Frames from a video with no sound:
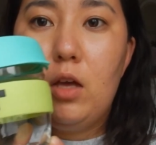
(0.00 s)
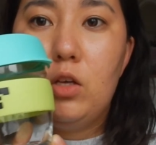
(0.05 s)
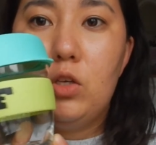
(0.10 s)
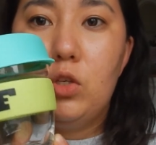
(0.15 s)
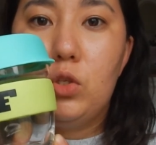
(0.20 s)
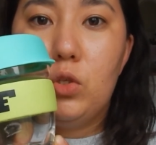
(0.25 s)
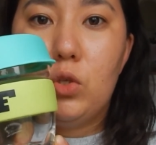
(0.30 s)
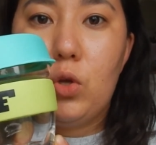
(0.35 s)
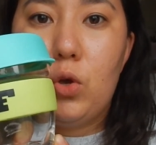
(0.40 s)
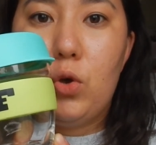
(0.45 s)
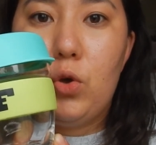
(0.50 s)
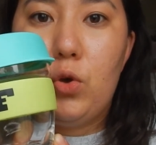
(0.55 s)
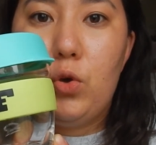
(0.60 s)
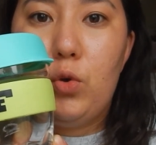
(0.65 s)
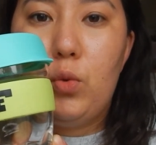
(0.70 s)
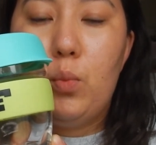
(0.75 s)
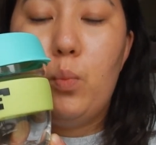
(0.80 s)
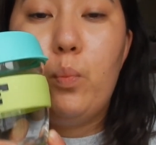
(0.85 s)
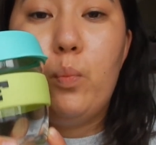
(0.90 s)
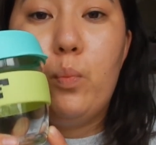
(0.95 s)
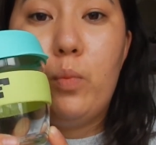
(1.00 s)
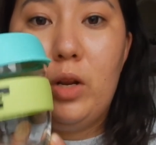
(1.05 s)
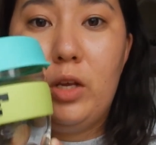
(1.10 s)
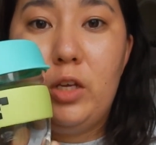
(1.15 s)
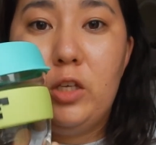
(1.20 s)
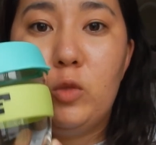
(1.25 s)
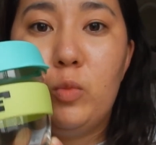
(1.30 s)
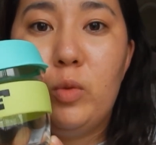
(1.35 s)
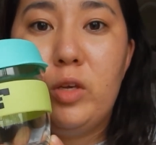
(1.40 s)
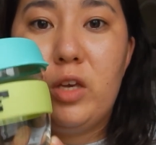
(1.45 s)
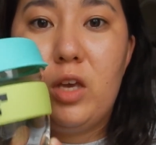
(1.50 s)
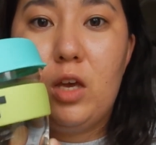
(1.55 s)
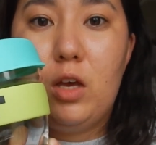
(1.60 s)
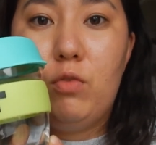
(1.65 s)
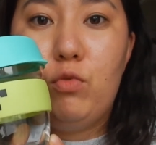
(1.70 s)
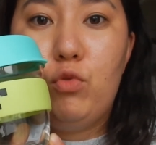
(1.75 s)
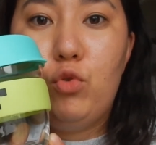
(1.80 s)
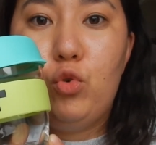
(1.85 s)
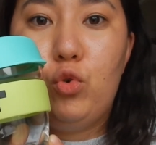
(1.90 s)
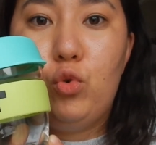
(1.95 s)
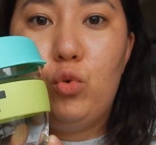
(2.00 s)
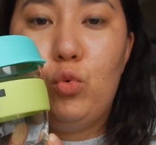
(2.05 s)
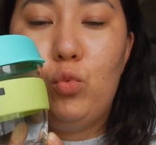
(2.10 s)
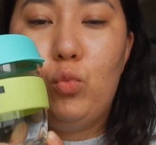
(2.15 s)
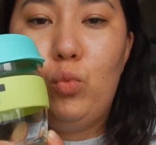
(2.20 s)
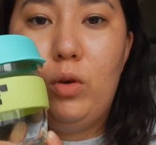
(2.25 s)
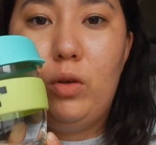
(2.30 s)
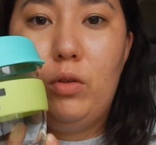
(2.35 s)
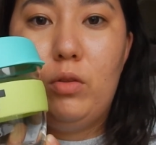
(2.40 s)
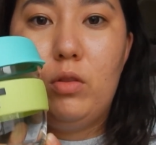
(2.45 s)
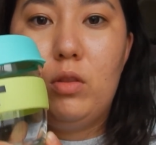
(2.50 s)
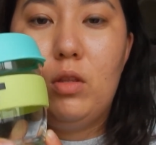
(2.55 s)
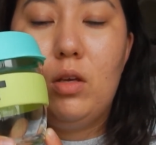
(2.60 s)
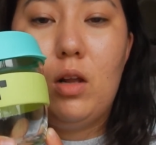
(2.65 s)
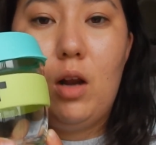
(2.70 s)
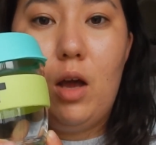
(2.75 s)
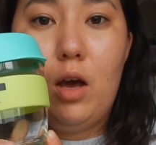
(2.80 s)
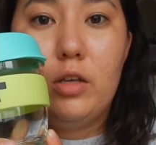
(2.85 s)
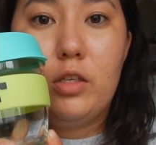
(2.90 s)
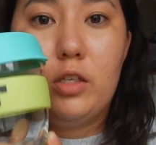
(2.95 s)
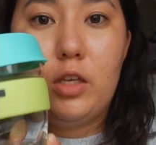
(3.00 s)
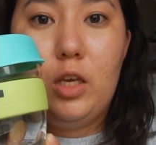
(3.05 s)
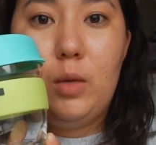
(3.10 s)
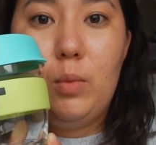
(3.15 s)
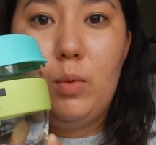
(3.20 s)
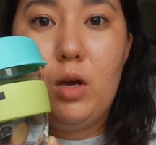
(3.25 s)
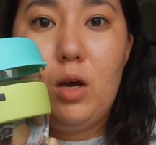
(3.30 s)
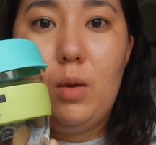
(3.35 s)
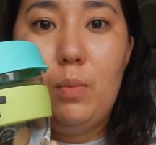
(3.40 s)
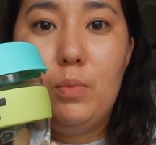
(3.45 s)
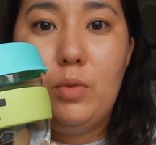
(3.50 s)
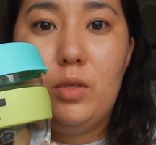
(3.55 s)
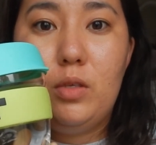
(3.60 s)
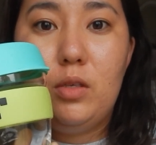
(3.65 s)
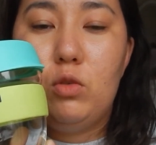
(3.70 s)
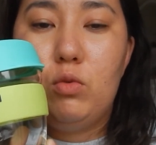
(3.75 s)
so please be careful with the glass Keep Cups.